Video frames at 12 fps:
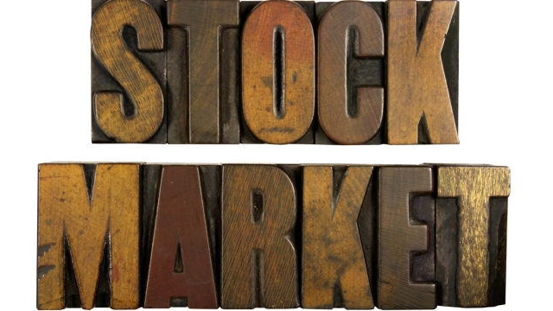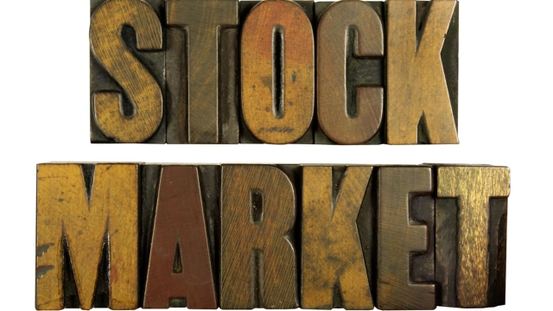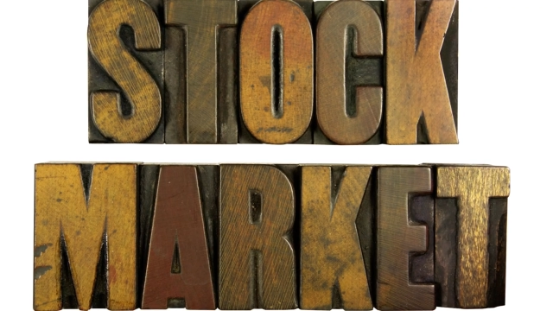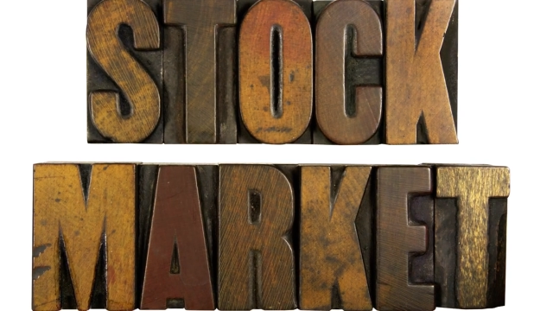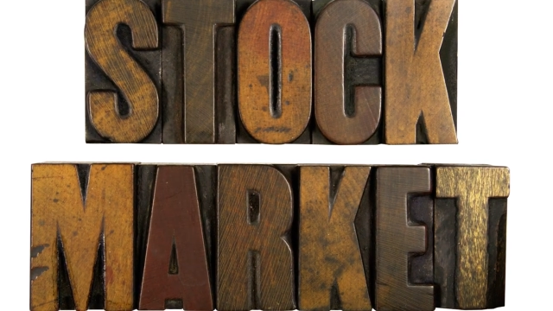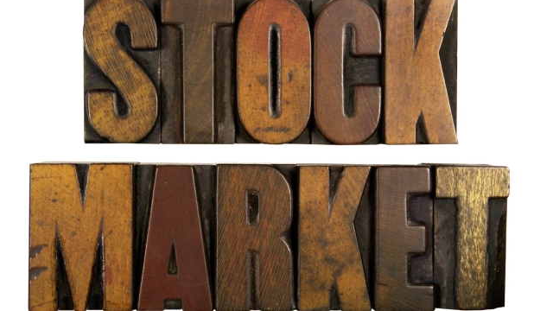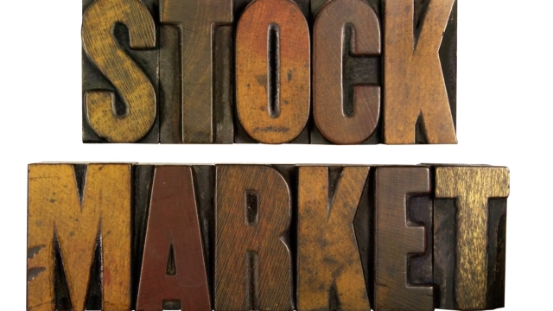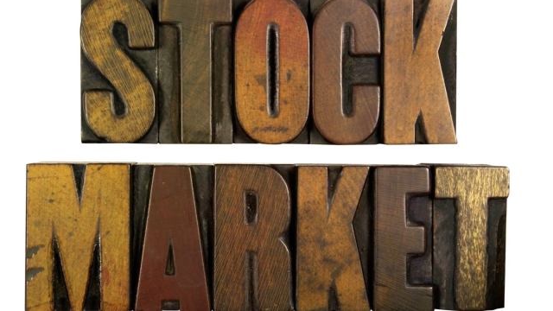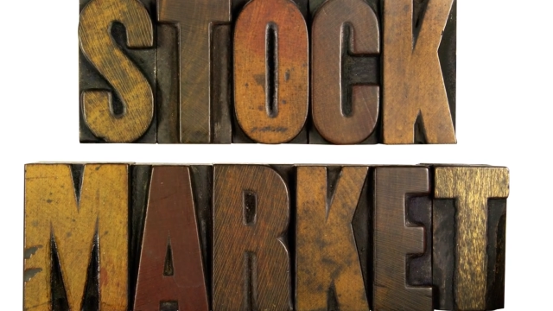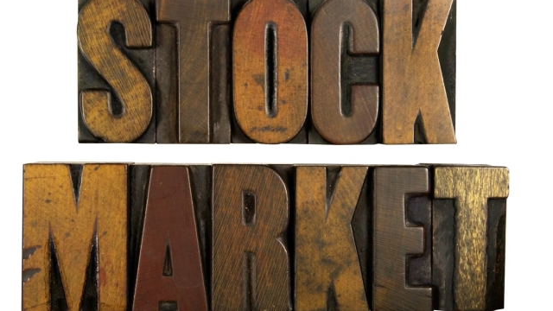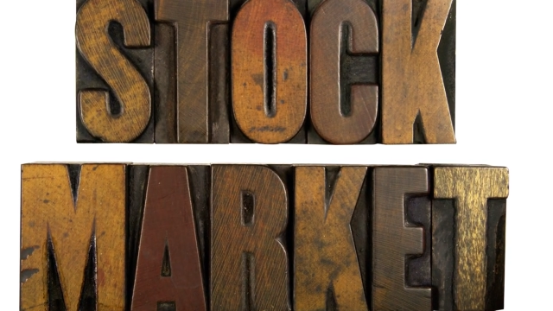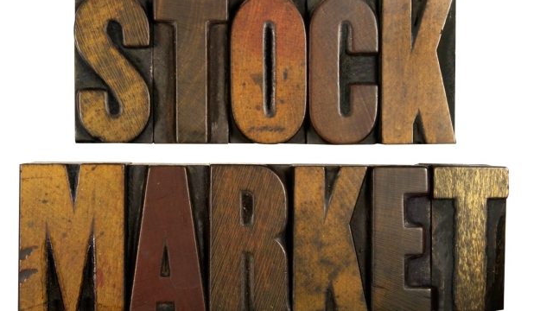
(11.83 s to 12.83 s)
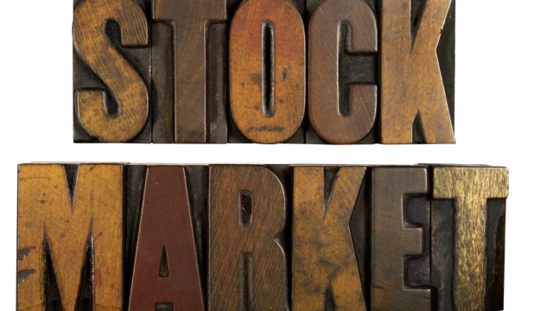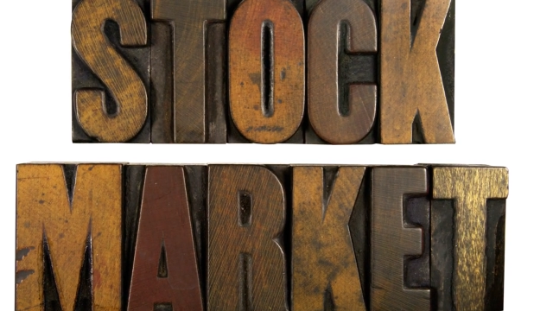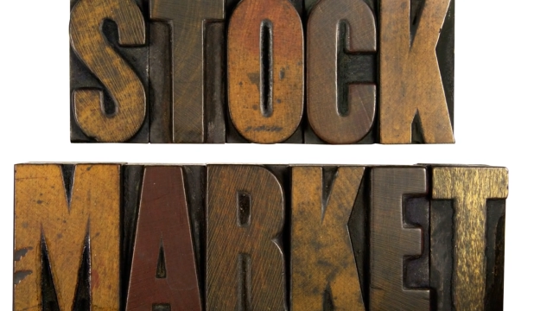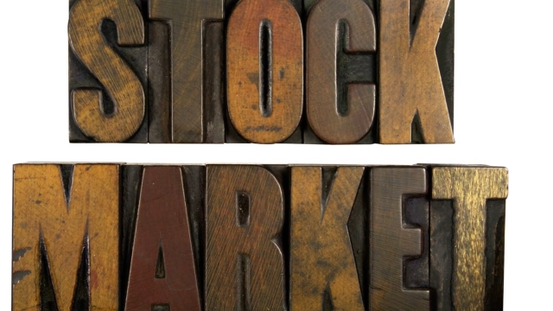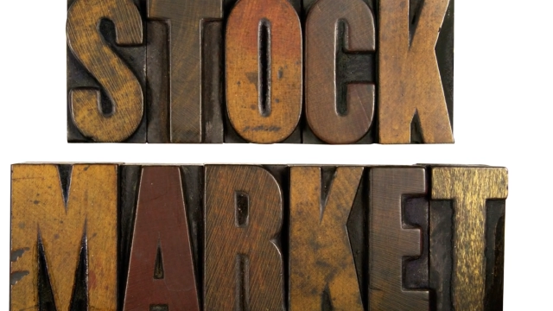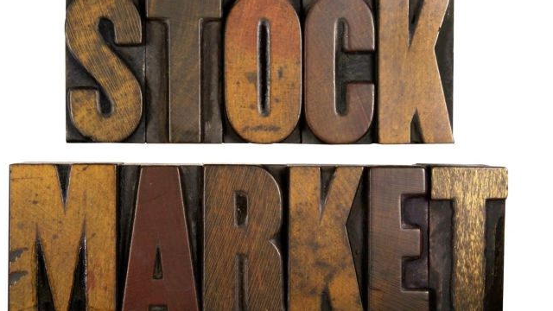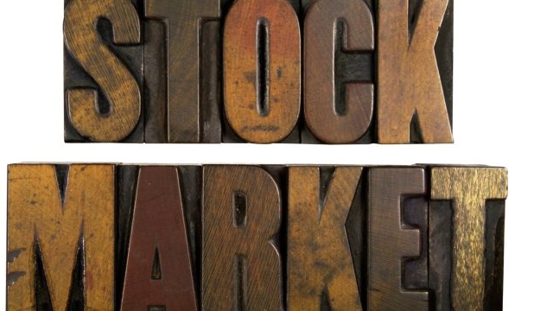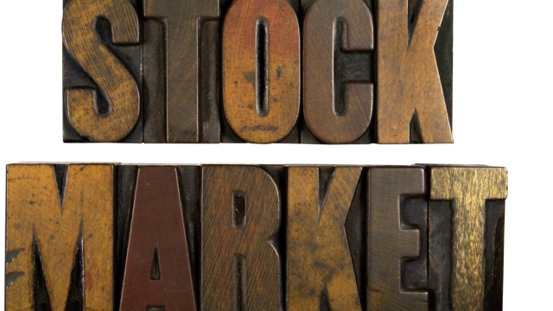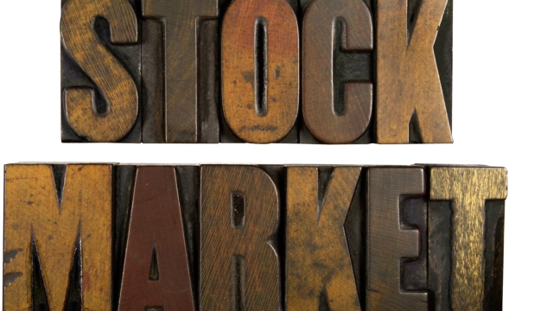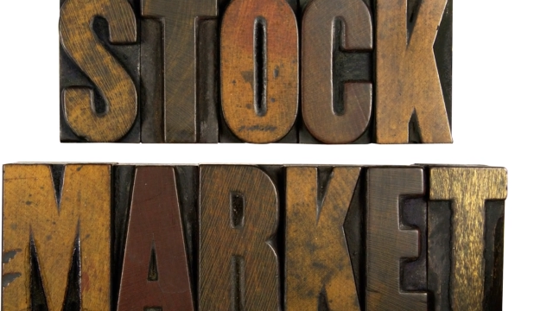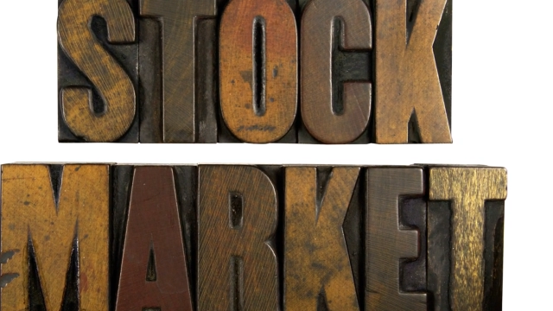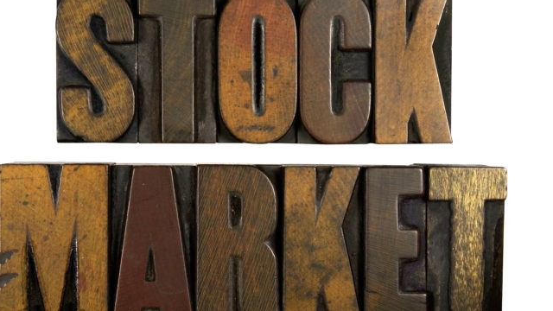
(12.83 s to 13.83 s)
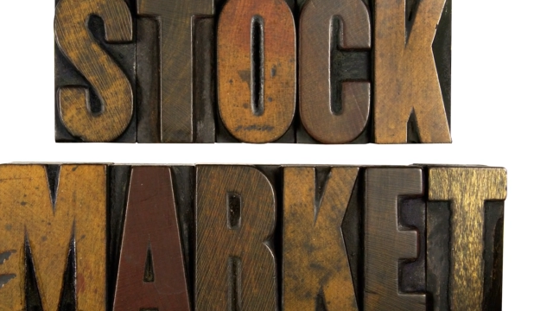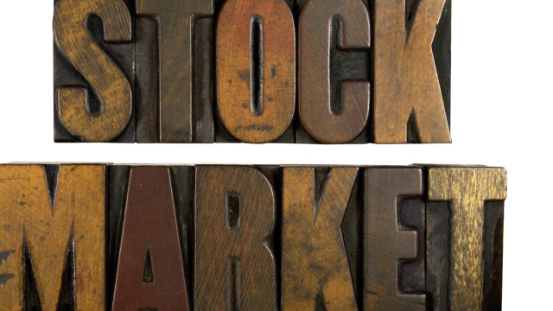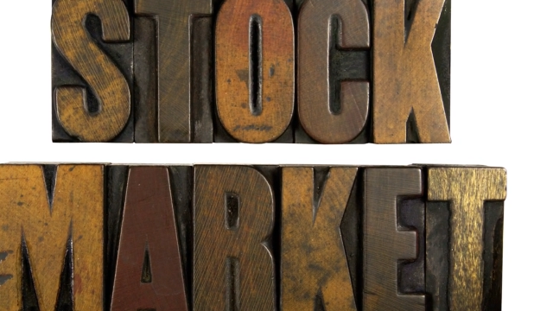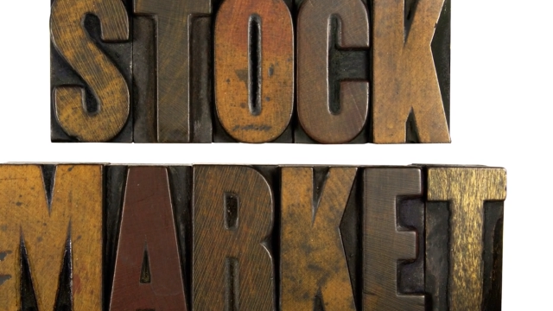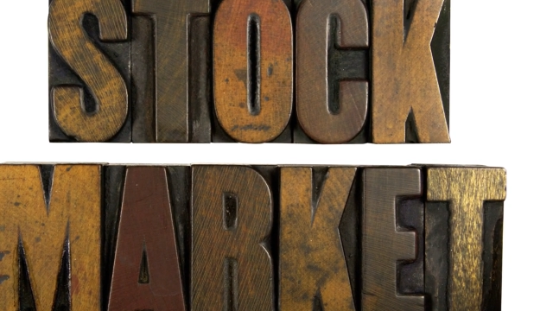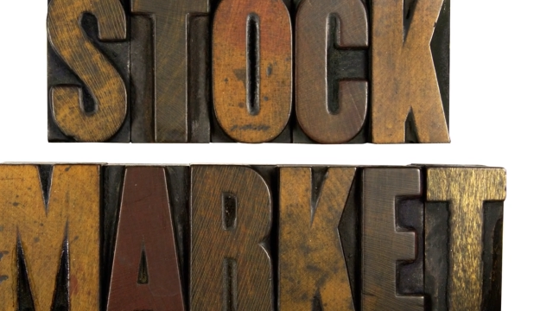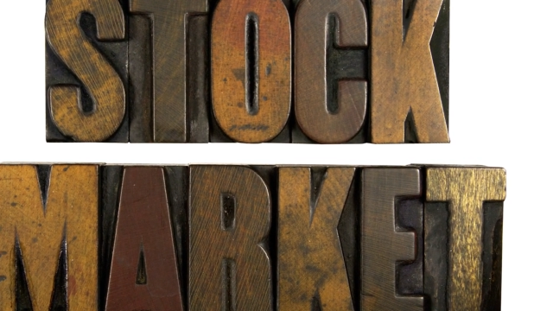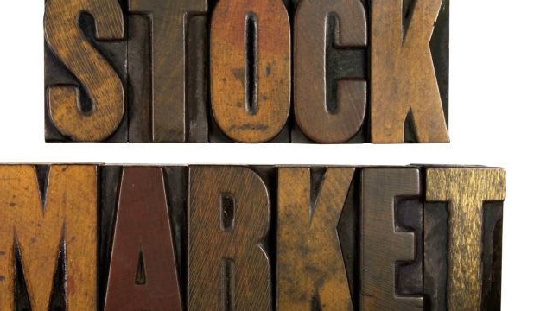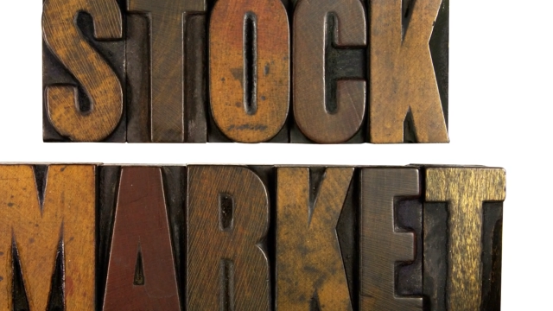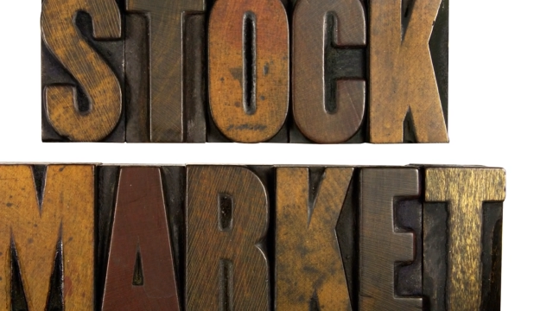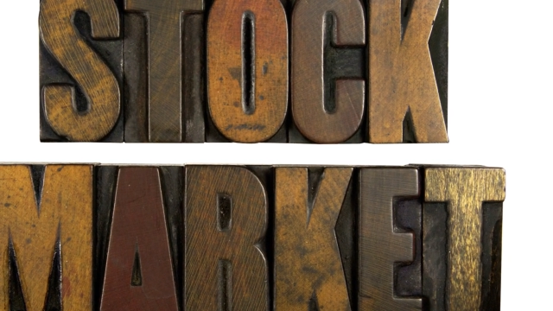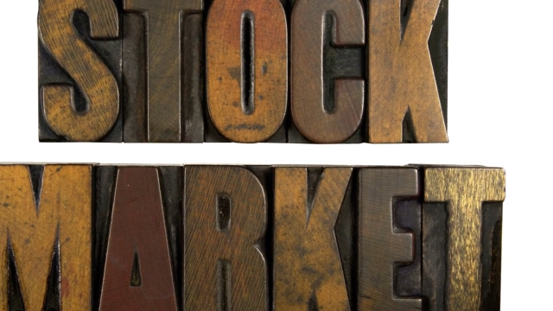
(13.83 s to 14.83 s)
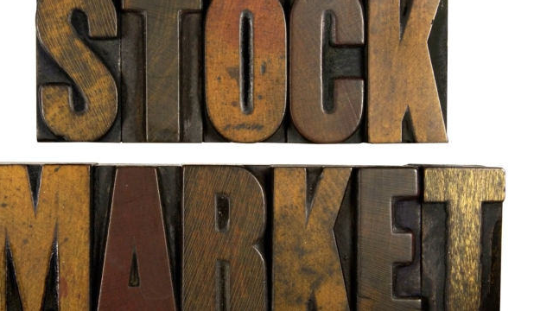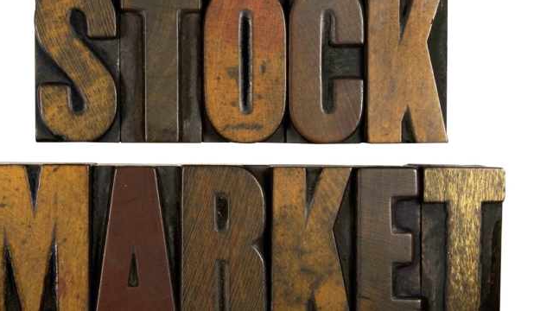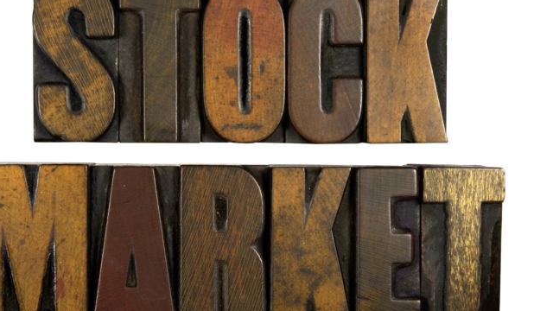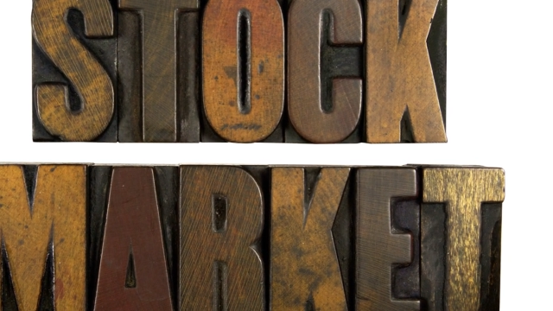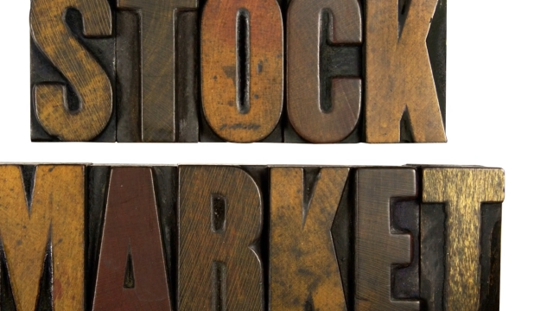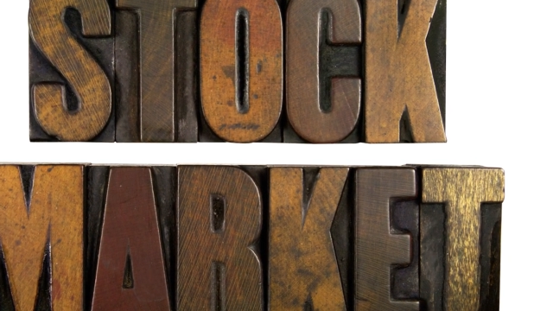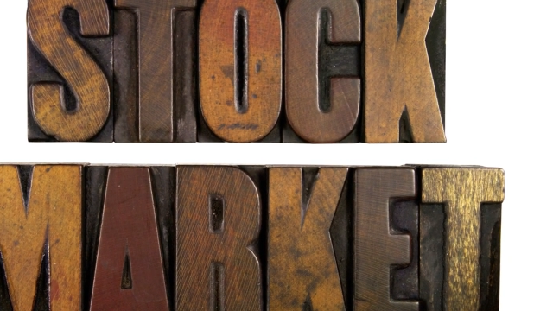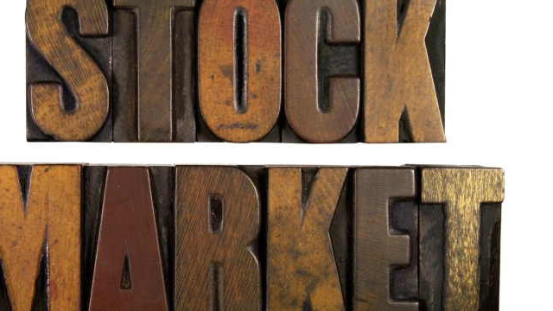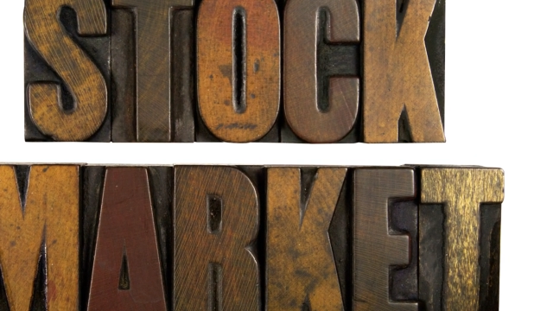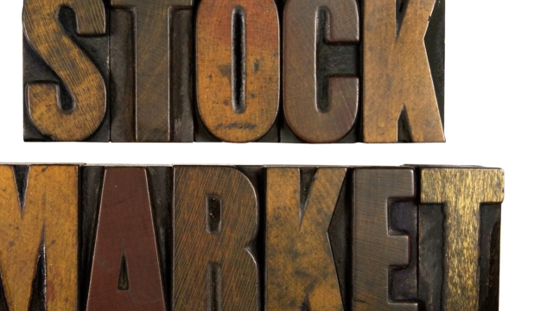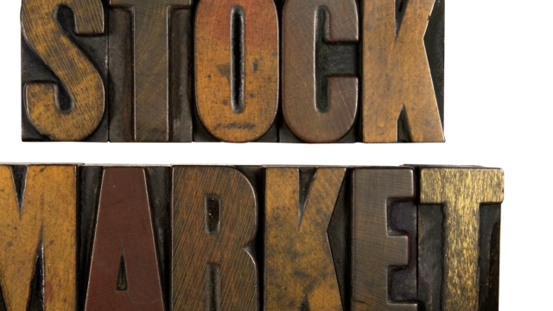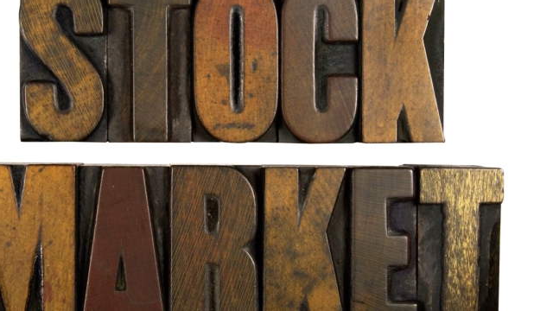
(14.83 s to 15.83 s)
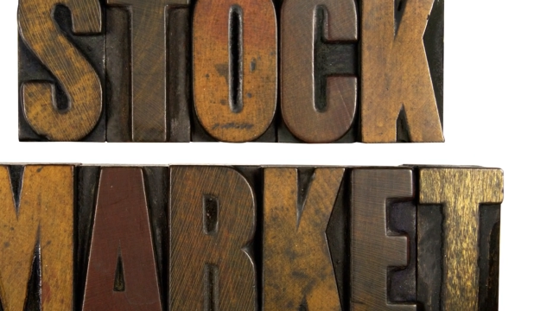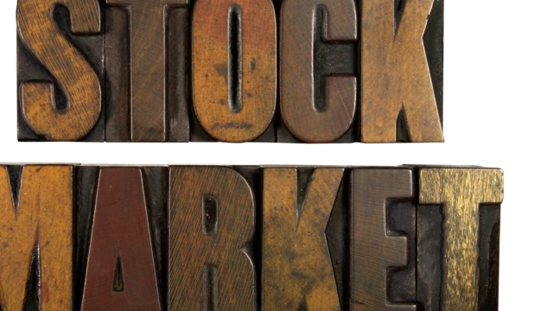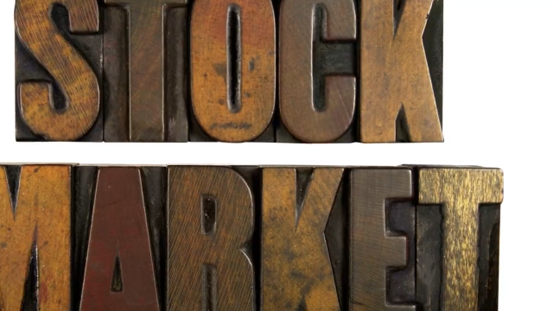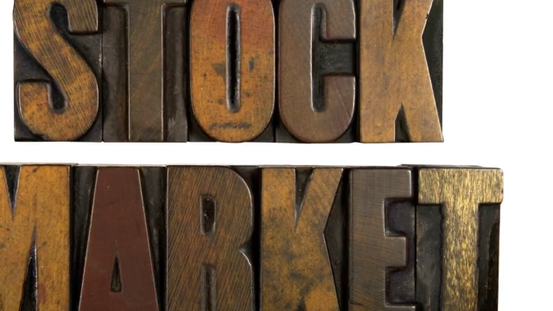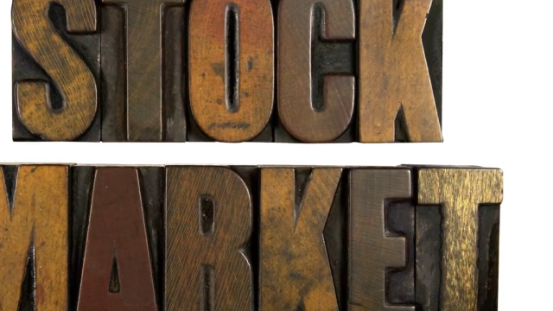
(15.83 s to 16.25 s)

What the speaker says: (no speaker visible)